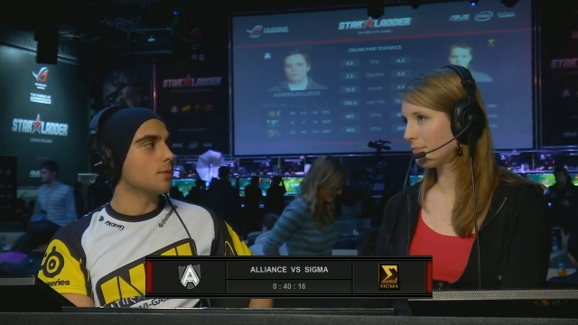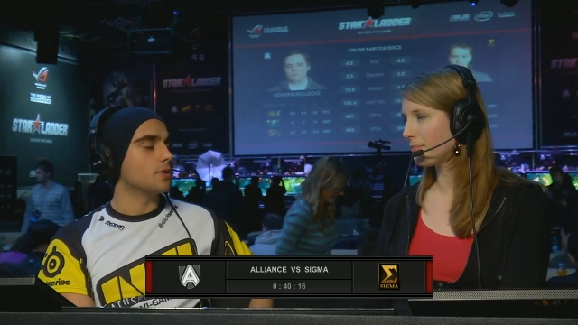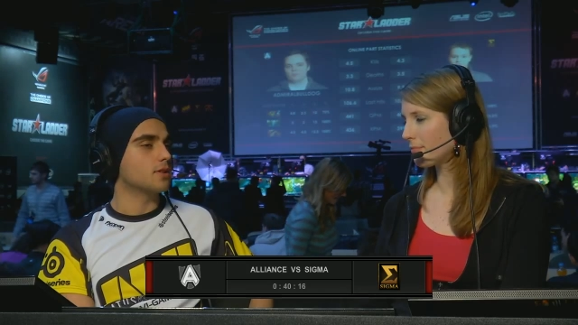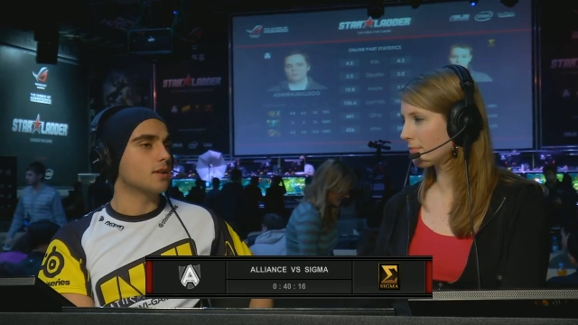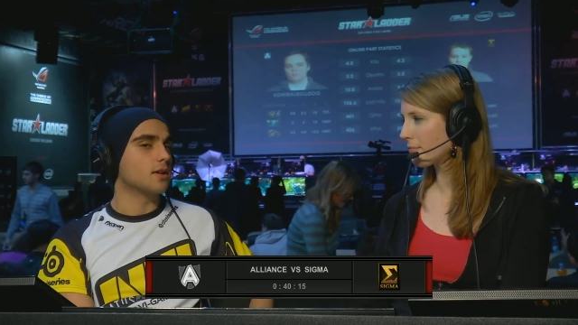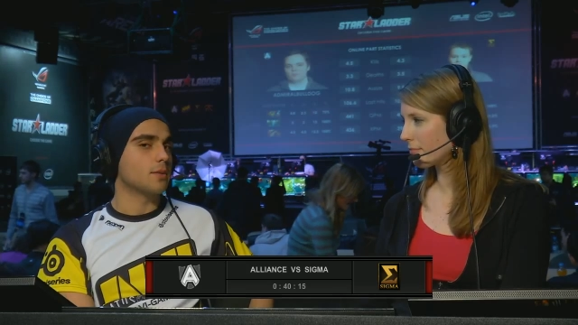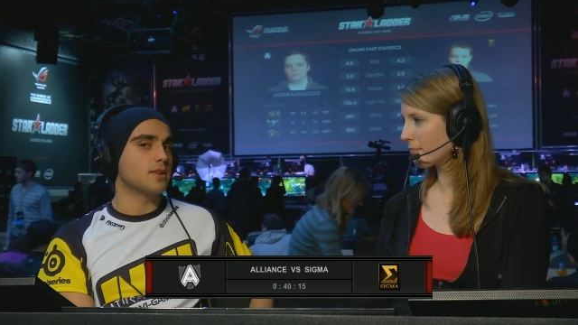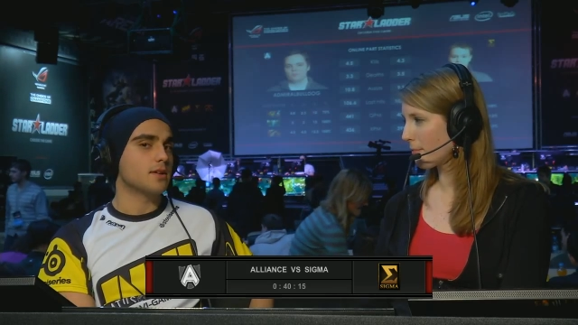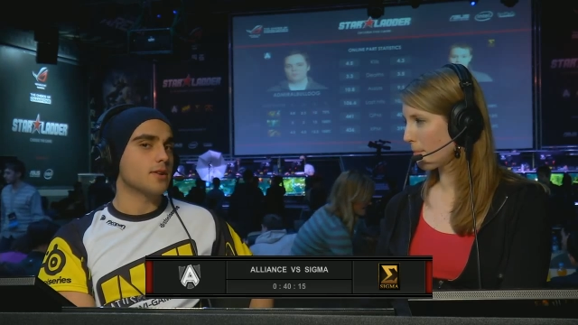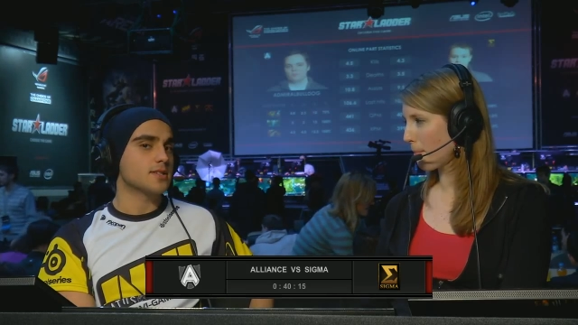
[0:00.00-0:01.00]
Speaker 1: But I
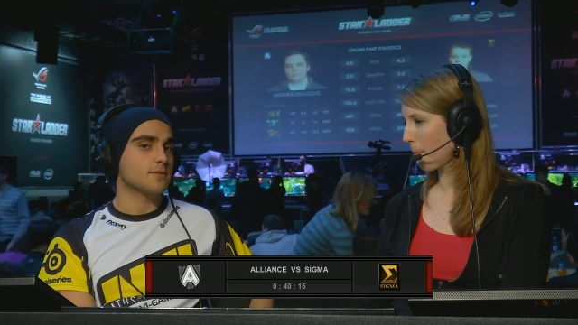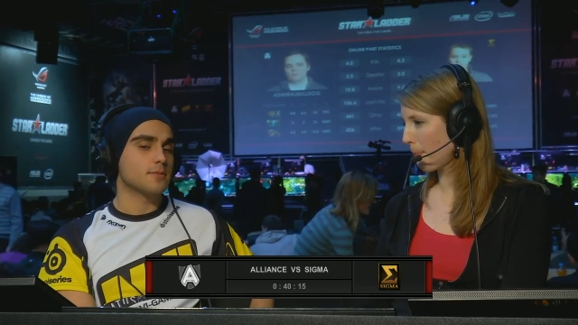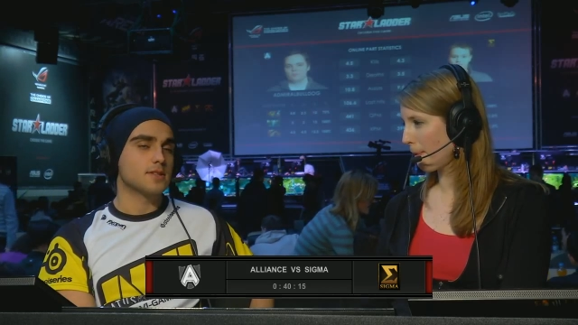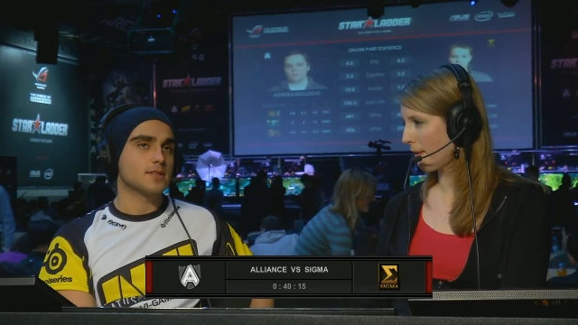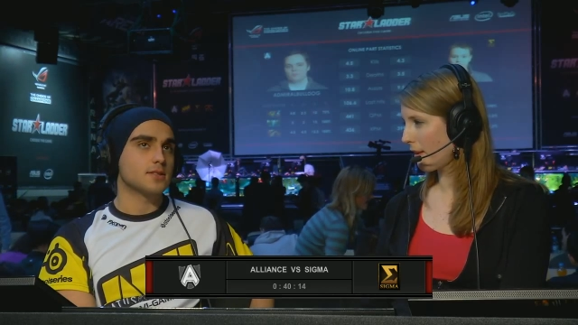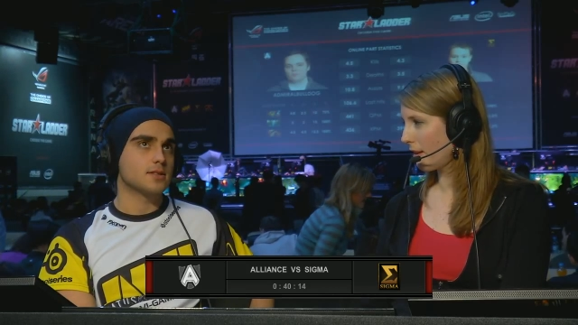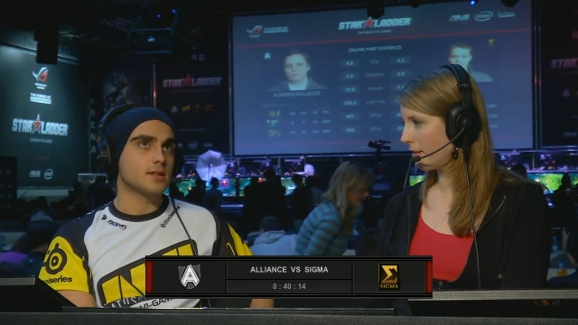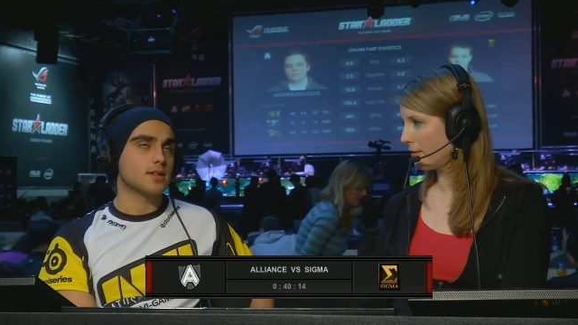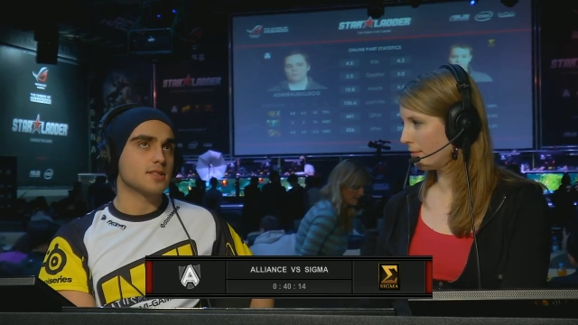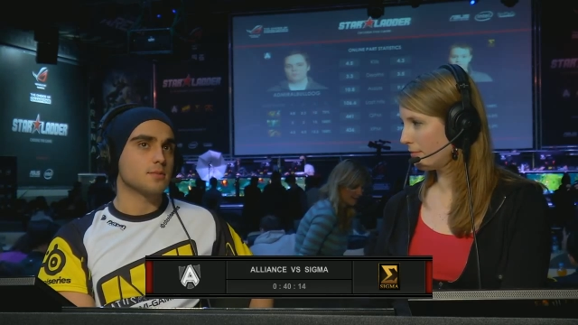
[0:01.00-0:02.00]
mean, aggressiveness
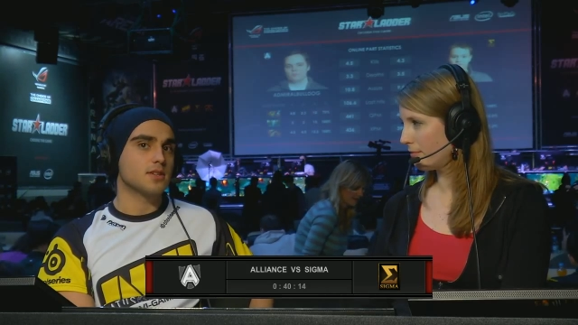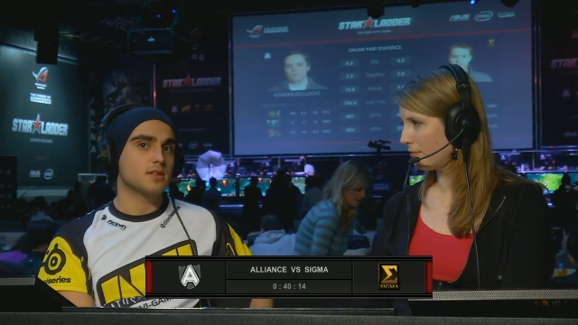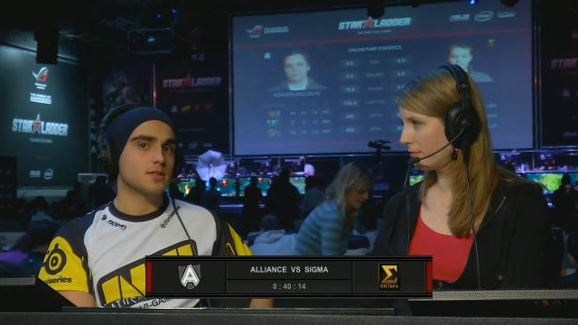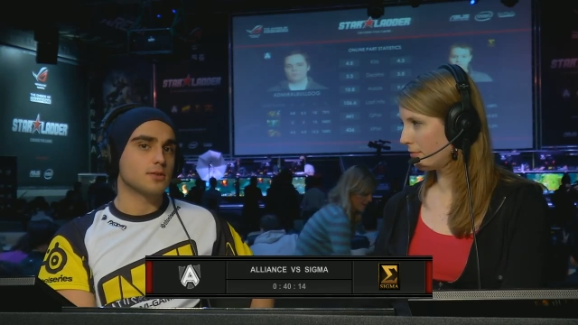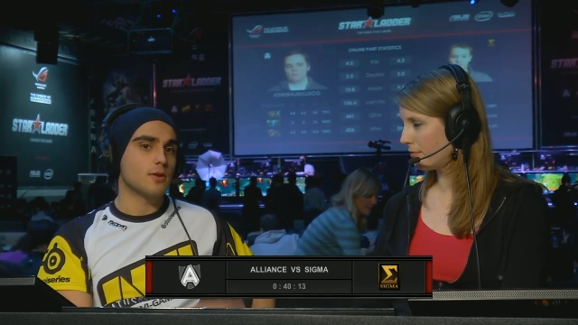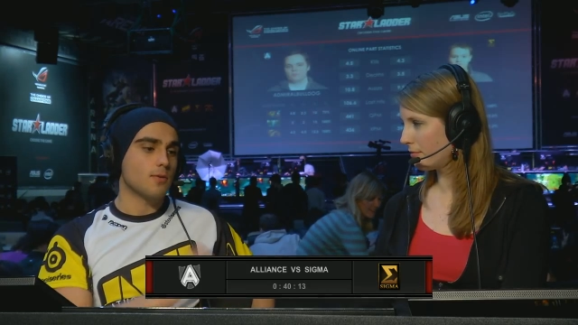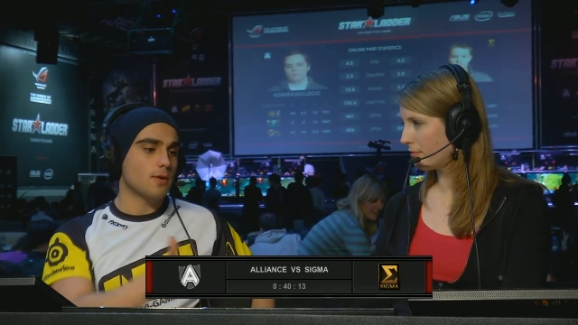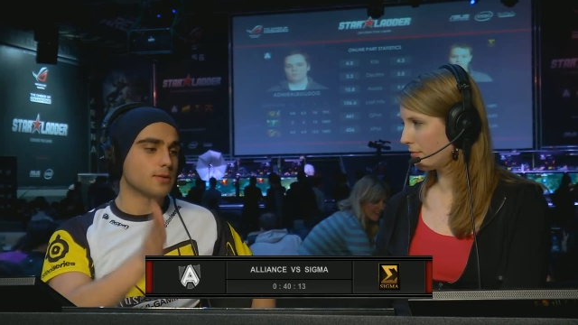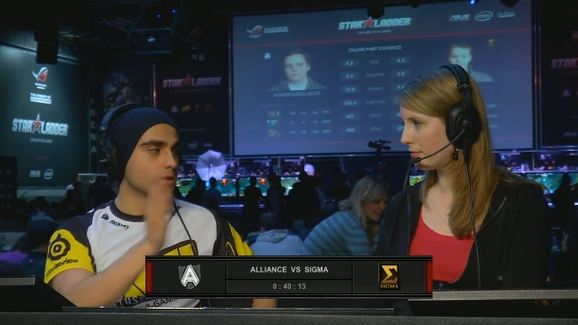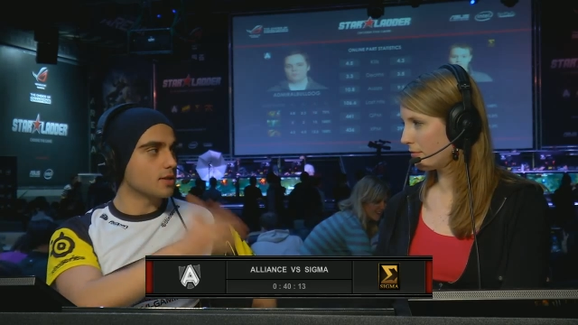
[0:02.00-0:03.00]
it doesn't mean that you
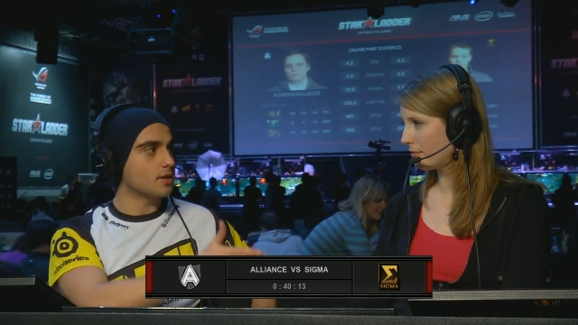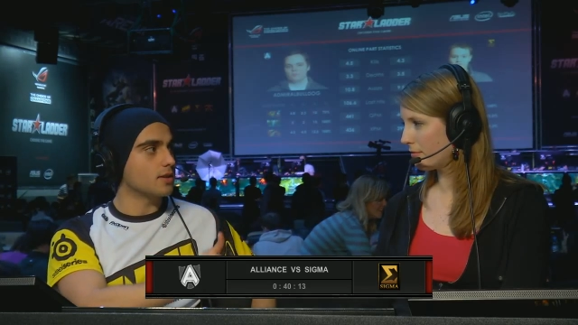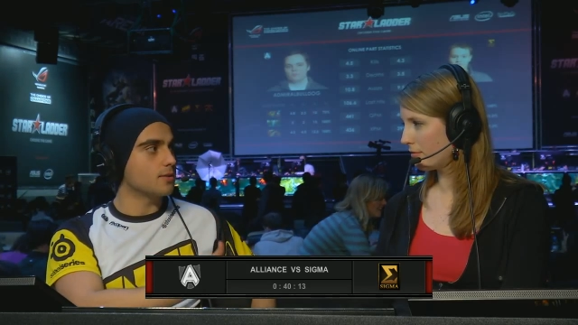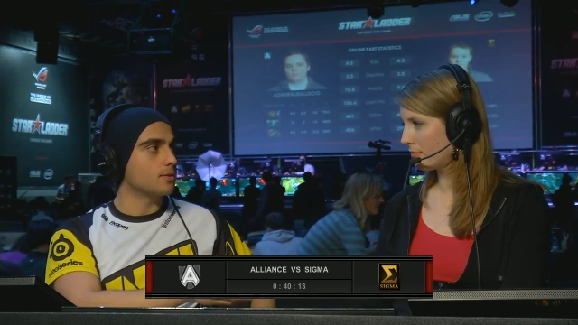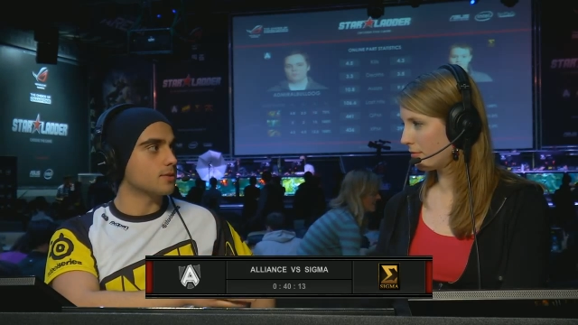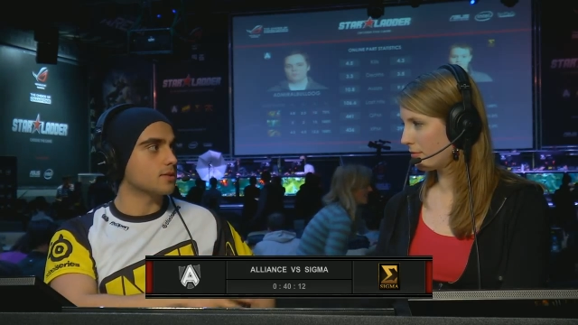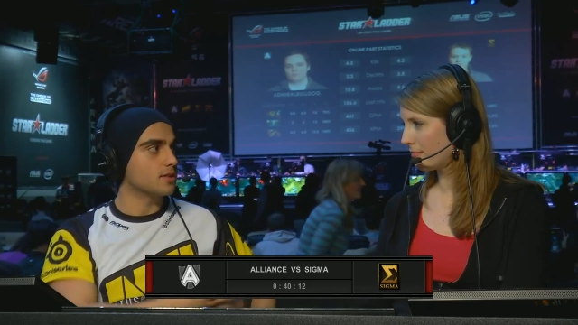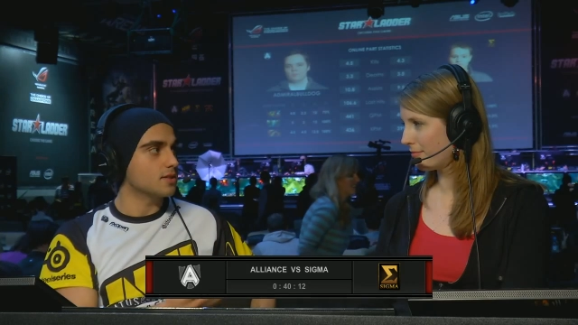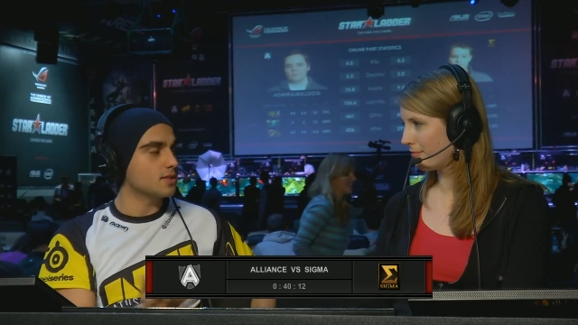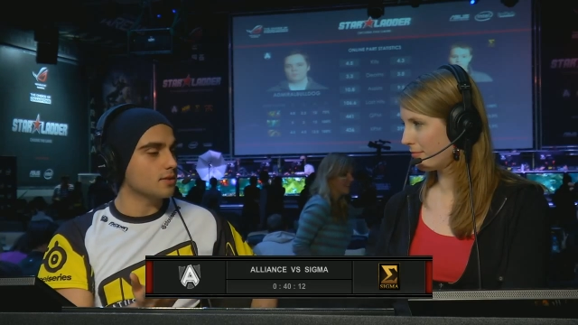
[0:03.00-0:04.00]
go out and kill heroes.
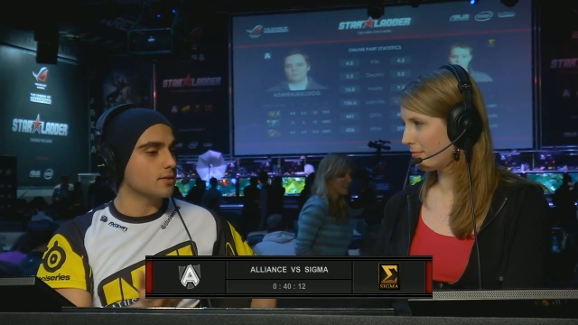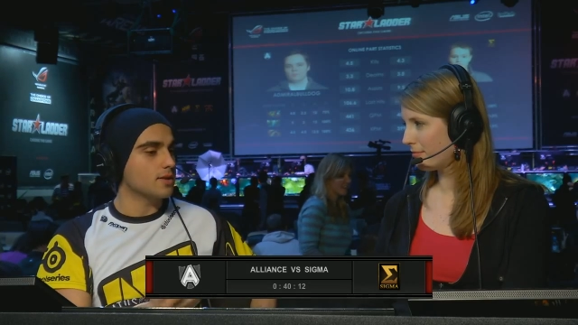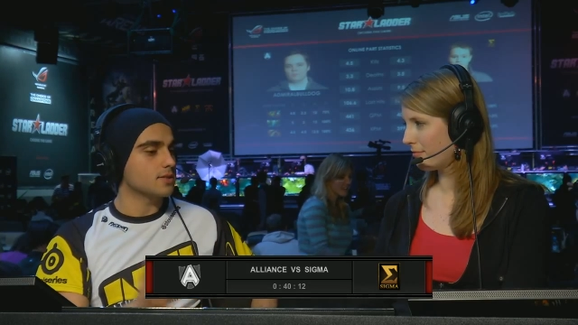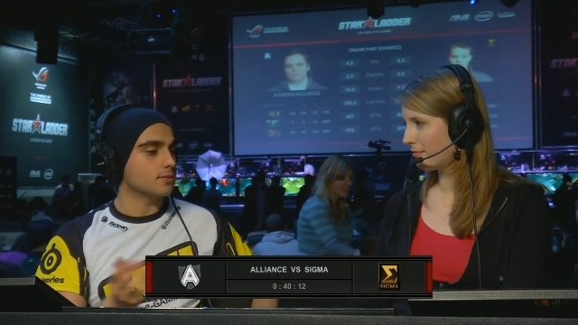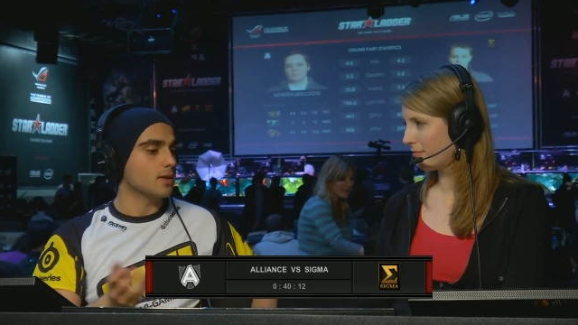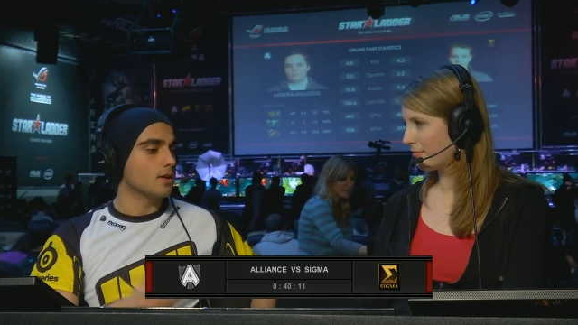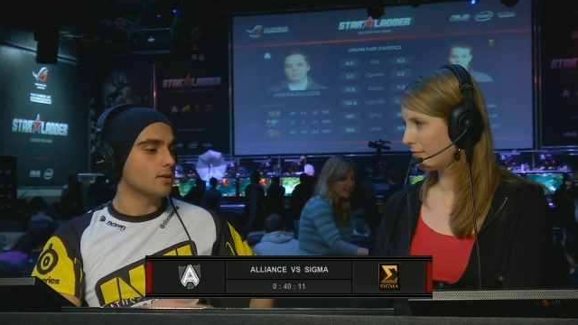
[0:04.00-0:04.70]
It's not aggressive.